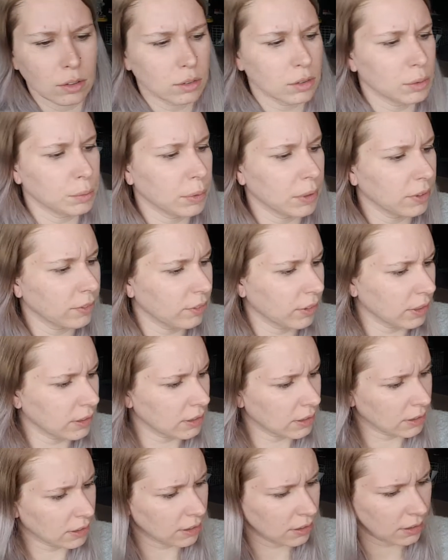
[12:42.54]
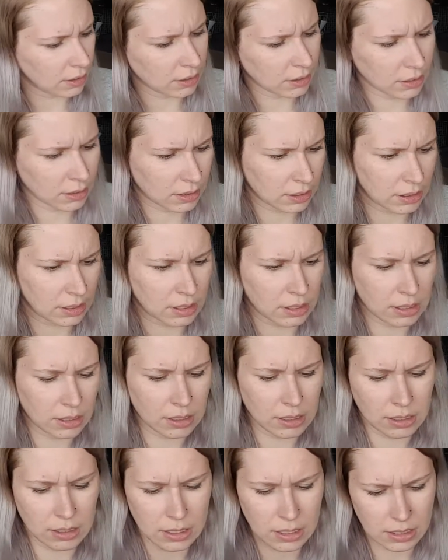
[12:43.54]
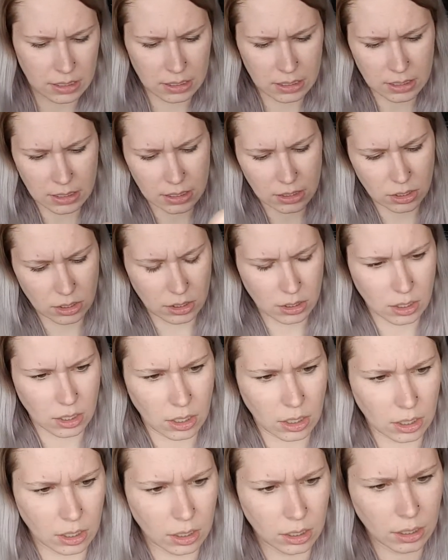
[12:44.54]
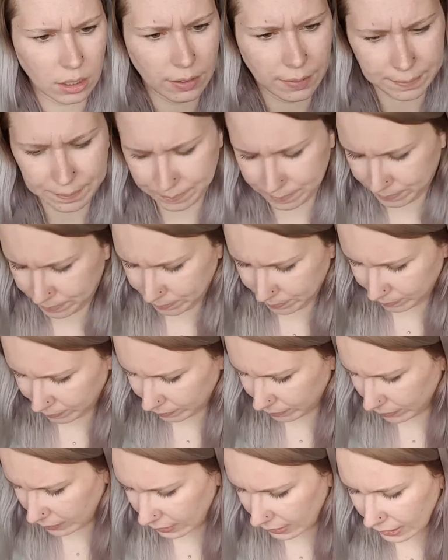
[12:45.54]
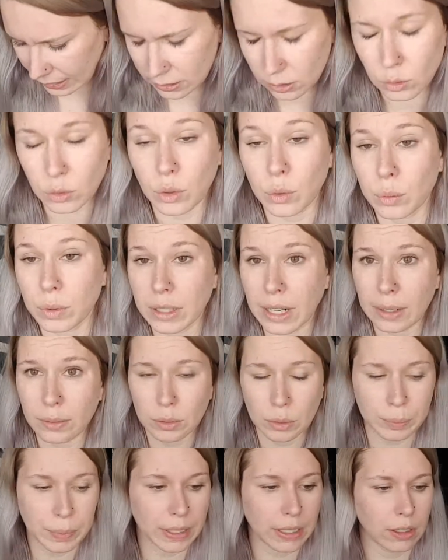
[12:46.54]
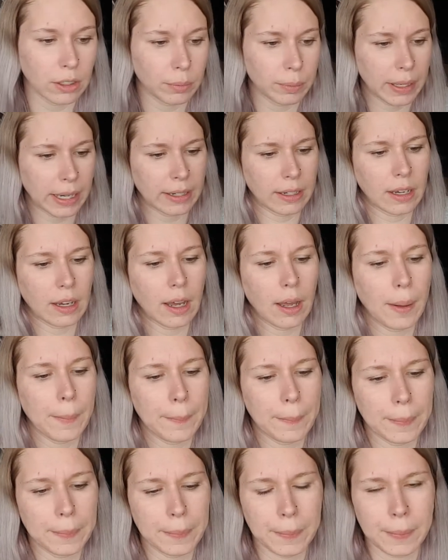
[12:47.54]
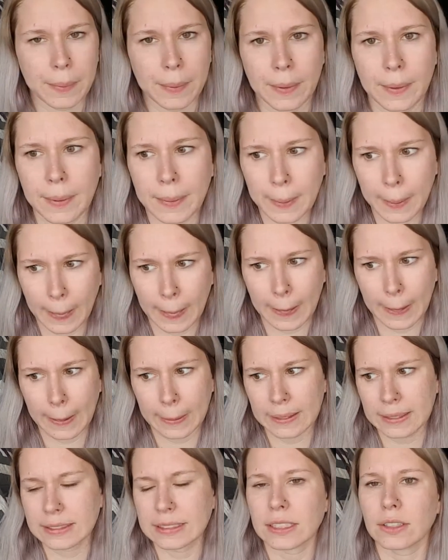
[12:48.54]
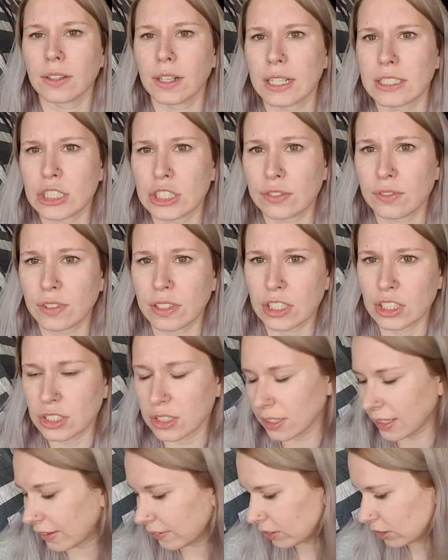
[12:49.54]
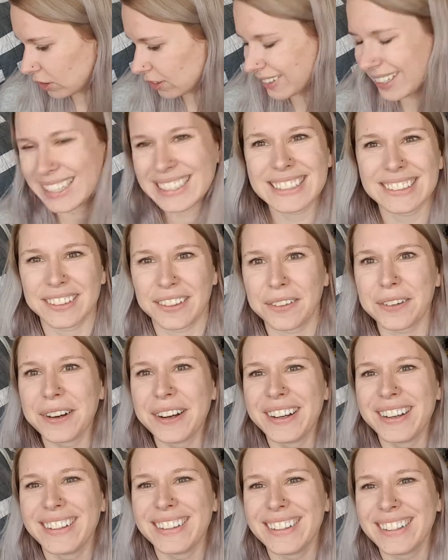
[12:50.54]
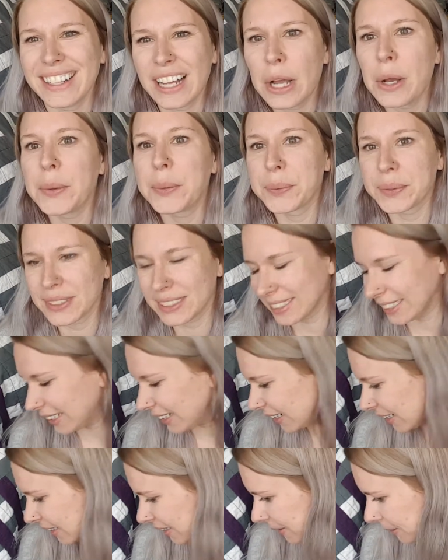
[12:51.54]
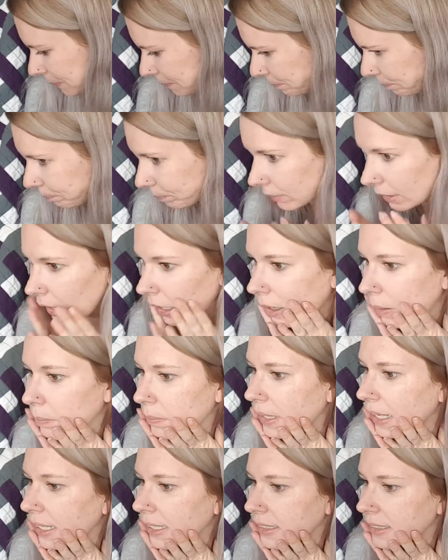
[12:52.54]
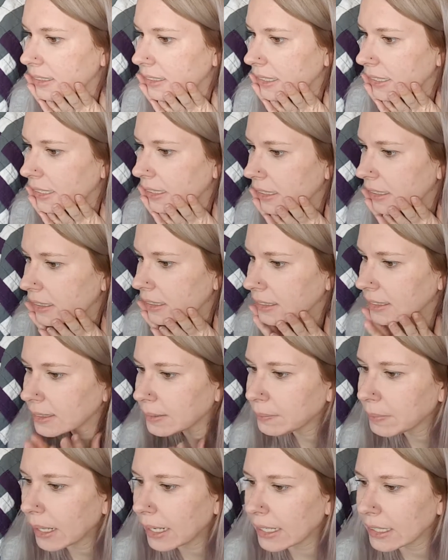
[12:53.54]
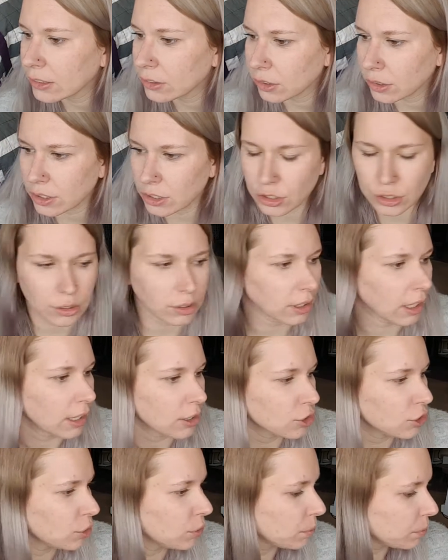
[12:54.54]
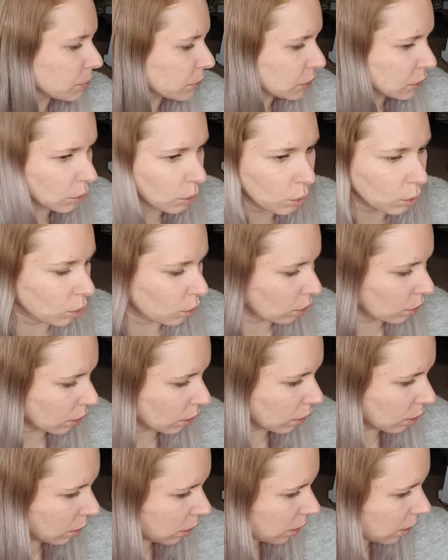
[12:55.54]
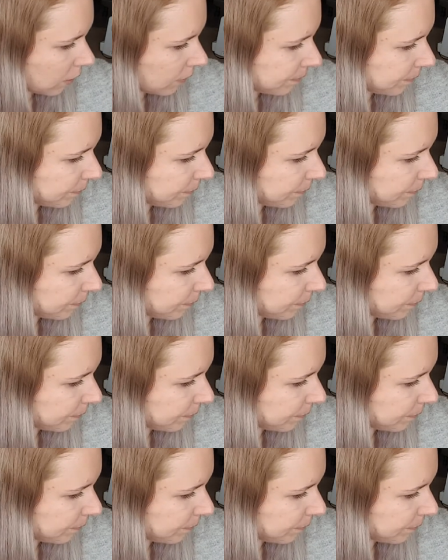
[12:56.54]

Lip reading: it was pretty fun to stitch on her. I don't know when I will pick her back up, considering I just finished a Lavender and Lace, so we'll see. Next is my traditional costumes, or